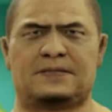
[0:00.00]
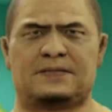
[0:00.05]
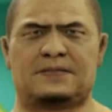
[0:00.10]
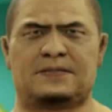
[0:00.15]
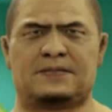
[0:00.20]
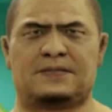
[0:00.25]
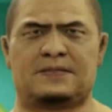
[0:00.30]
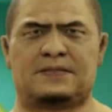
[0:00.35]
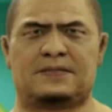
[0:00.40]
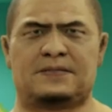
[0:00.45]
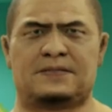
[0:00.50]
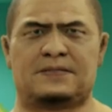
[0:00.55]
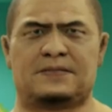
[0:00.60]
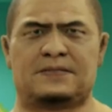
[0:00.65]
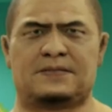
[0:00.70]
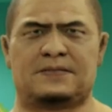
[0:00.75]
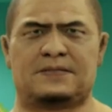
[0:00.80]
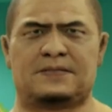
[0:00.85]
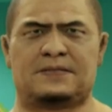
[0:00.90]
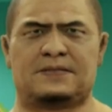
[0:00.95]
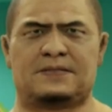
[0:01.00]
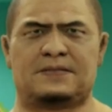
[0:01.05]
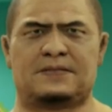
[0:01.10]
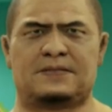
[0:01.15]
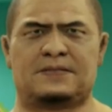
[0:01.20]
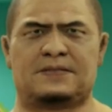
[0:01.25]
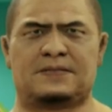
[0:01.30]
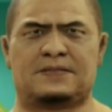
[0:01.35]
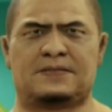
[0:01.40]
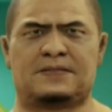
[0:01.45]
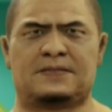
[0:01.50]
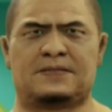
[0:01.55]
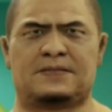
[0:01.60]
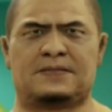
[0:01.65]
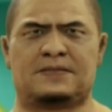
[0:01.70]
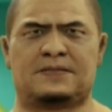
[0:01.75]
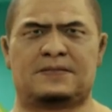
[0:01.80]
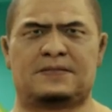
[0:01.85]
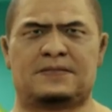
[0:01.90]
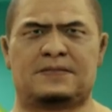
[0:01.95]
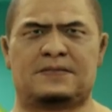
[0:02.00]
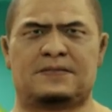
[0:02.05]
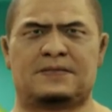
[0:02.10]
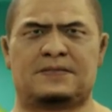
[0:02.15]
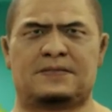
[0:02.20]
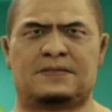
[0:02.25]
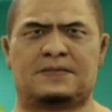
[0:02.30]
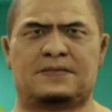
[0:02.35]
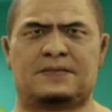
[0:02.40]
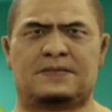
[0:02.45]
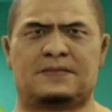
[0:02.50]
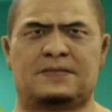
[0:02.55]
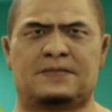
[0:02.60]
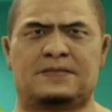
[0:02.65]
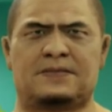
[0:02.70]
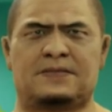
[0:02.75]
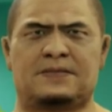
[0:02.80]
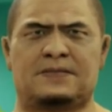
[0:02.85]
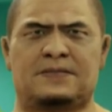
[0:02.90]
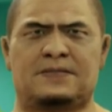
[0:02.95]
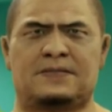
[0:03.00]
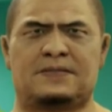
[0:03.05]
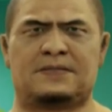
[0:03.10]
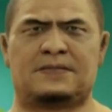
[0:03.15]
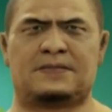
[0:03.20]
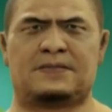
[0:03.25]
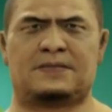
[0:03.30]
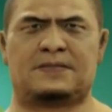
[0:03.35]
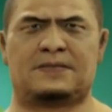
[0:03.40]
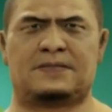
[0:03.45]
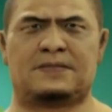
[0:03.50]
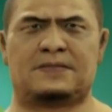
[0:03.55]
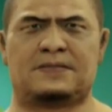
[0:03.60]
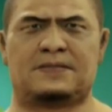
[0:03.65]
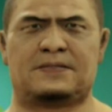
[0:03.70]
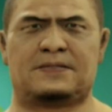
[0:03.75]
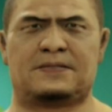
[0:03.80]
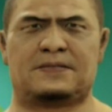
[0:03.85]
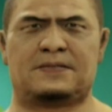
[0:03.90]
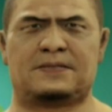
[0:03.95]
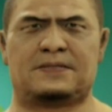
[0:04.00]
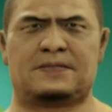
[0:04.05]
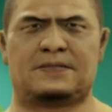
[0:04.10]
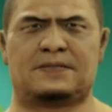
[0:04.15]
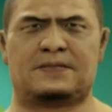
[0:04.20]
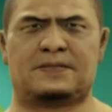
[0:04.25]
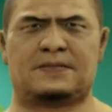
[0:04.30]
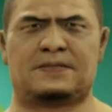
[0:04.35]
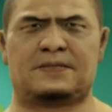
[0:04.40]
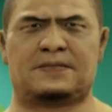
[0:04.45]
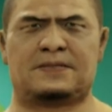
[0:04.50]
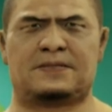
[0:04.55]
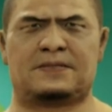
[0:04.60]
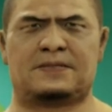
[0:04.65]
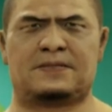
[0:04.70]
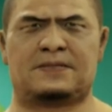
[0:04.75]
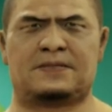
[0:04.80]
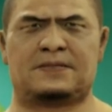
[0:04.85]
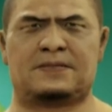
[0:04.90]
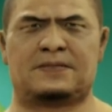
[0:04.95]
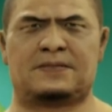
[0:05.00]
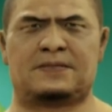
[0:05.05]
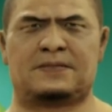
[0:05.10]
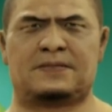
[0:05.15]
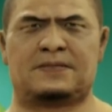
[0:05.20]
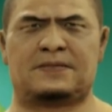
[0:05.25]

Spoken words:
(silent)